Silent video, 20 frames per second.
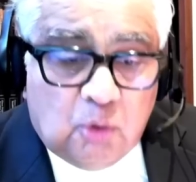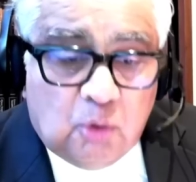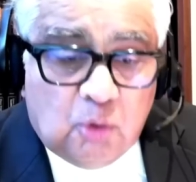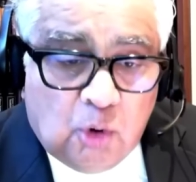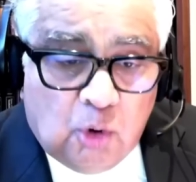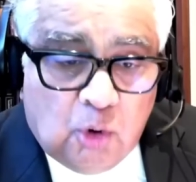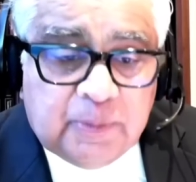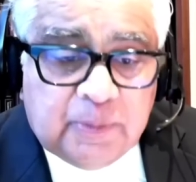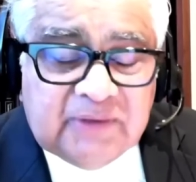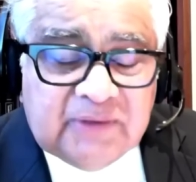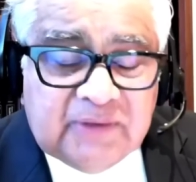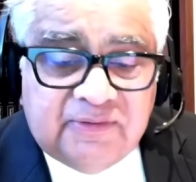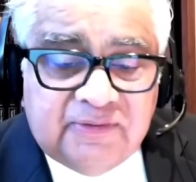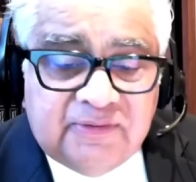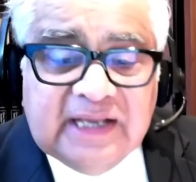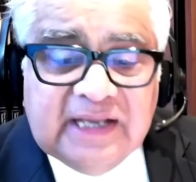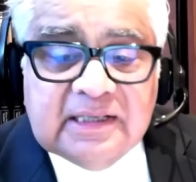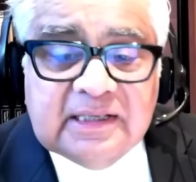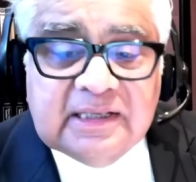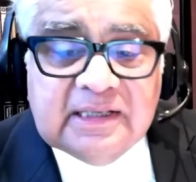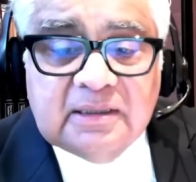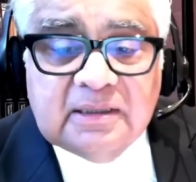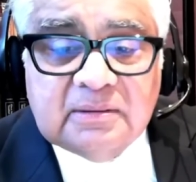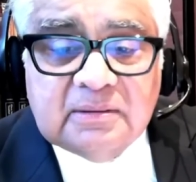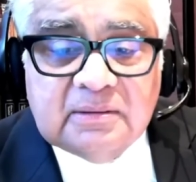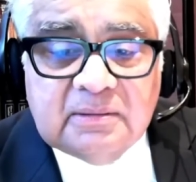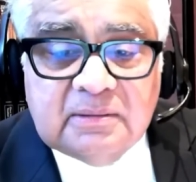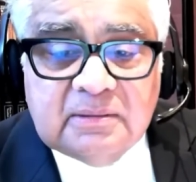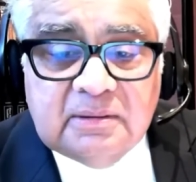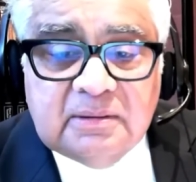hope and faith
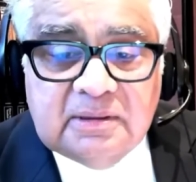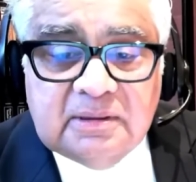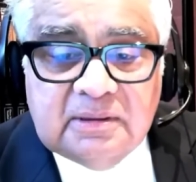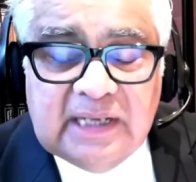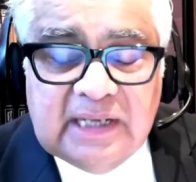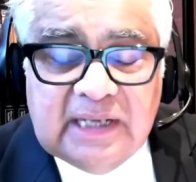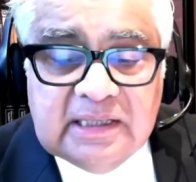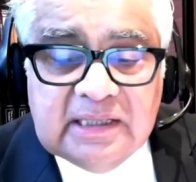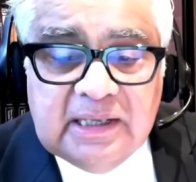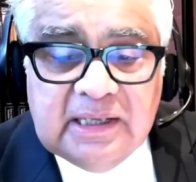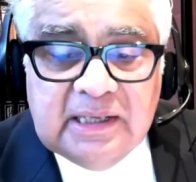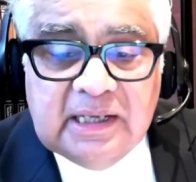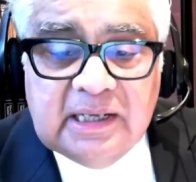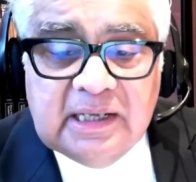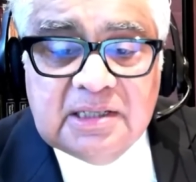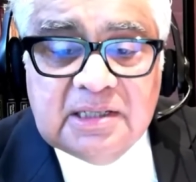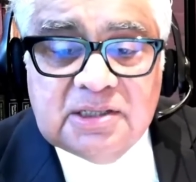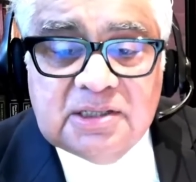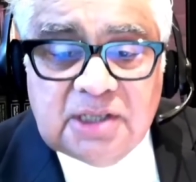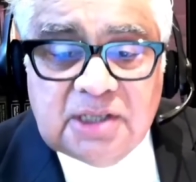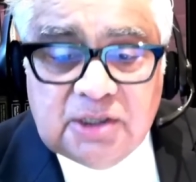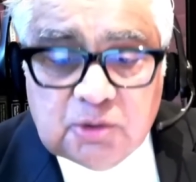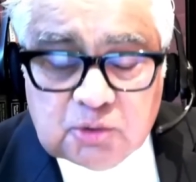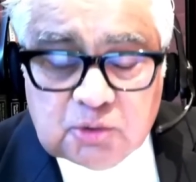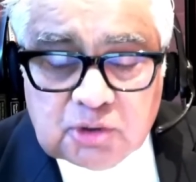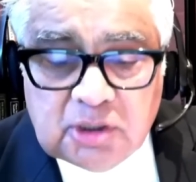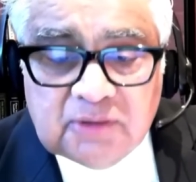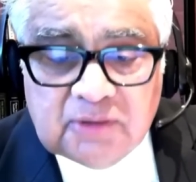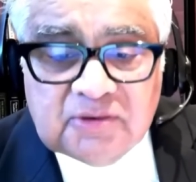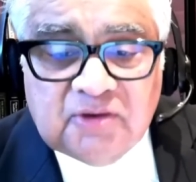that the
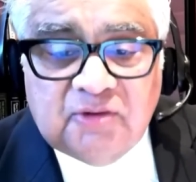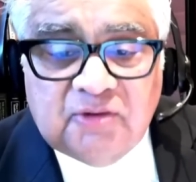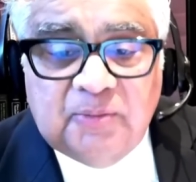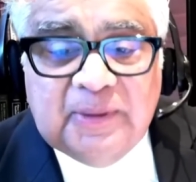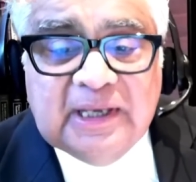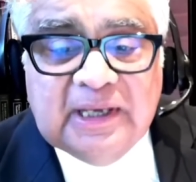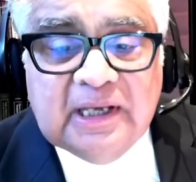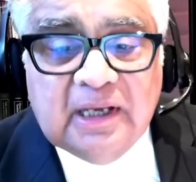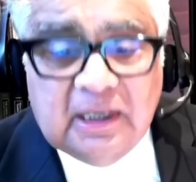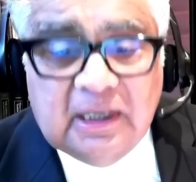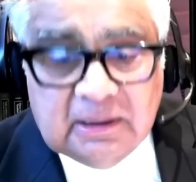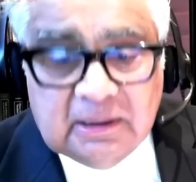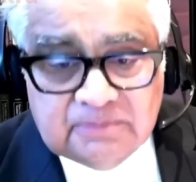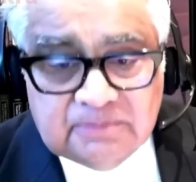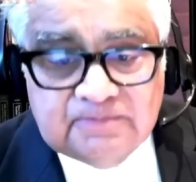institution of the speaker